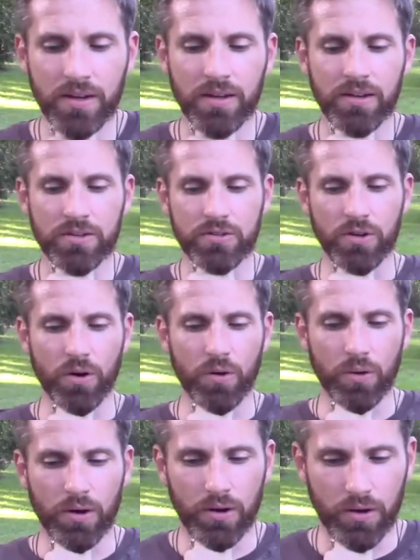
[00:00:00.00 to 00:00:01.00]

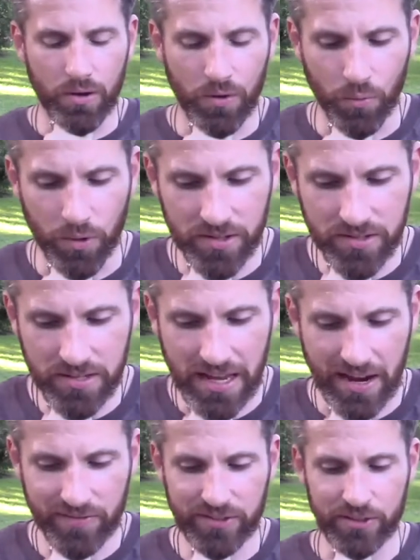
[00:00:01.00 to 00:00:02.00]
So what does this
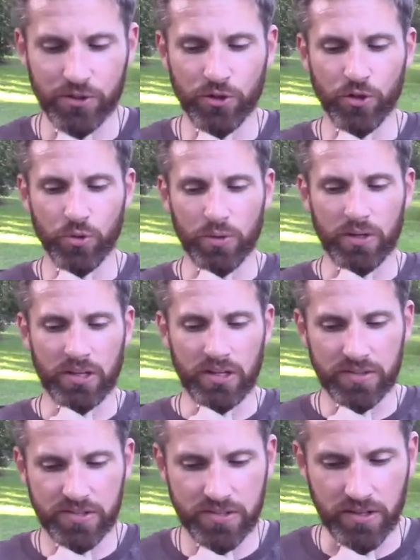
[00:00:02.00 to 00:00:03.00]
have to do
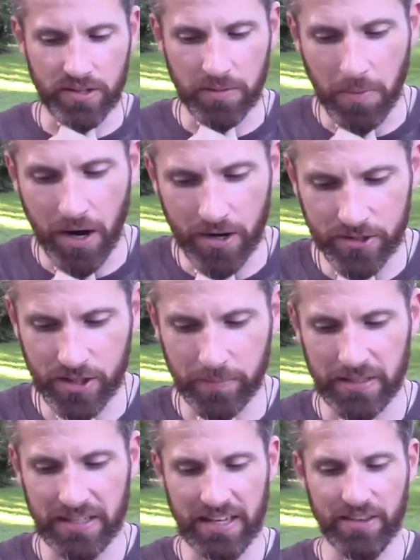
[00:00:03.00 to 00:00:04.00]
with Sun and Mars
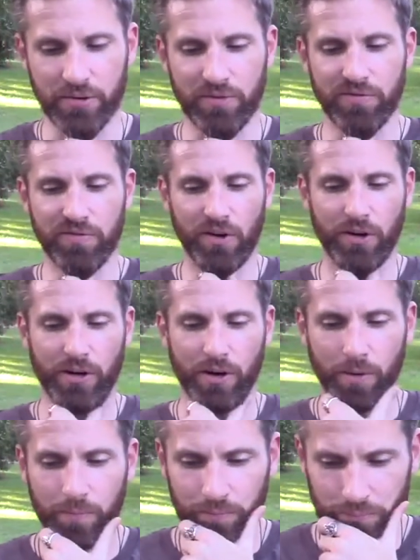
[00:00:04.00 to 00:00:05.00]
coming together in Virgo?
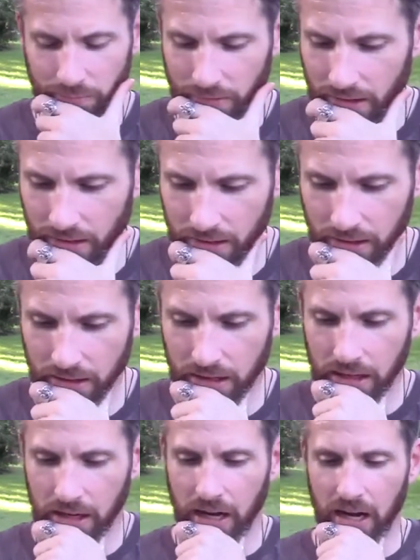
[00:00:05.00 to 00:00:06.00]

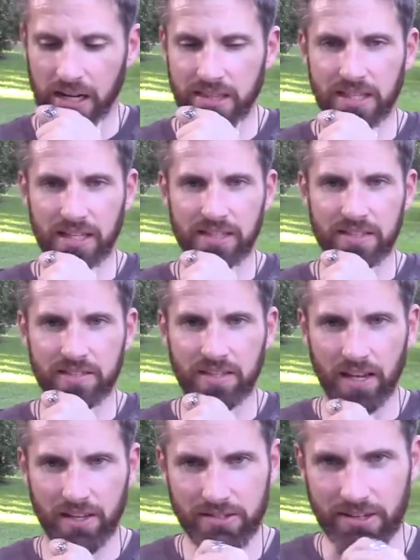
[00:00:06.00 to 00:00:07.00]
I think this
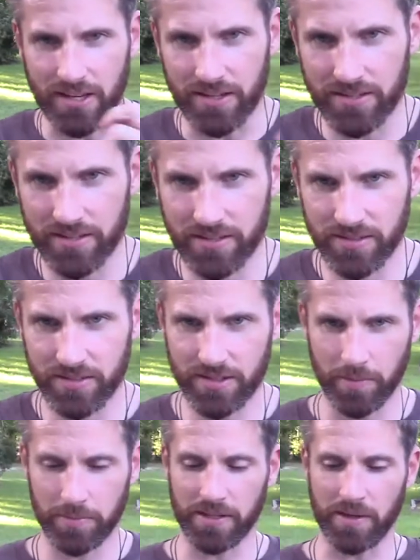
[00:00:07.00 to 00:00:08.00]
tells us
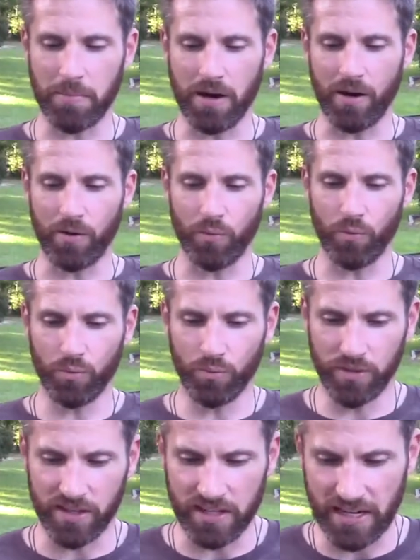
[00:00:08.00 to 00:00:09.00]
something about
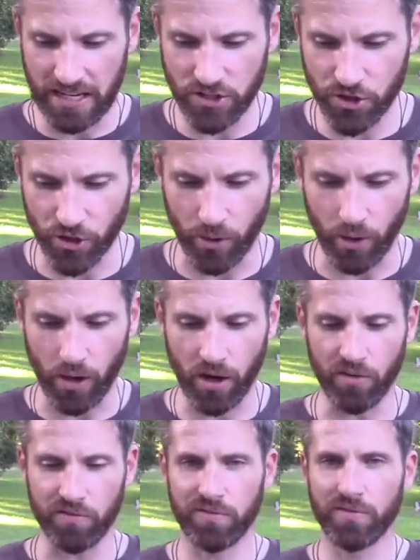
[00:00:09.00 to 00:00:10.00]
the nature
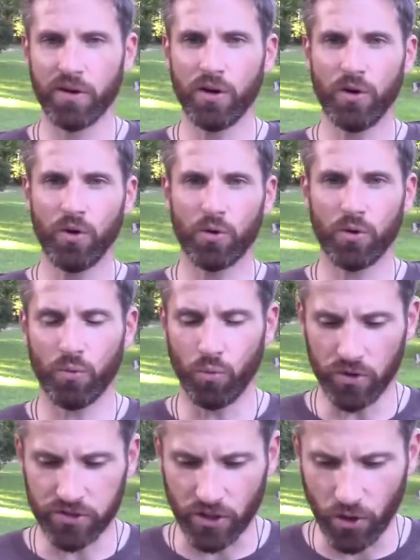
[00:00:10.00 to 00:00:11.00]
of
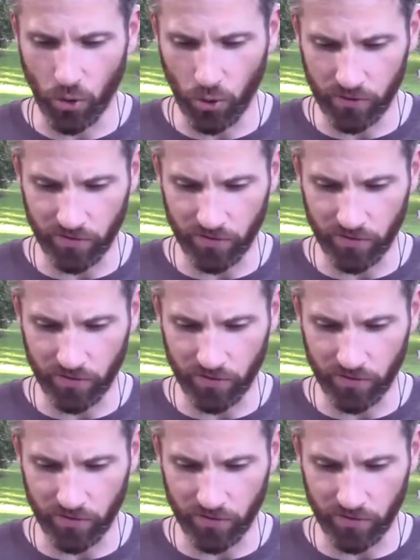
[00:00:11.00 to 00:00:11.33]
what the cold and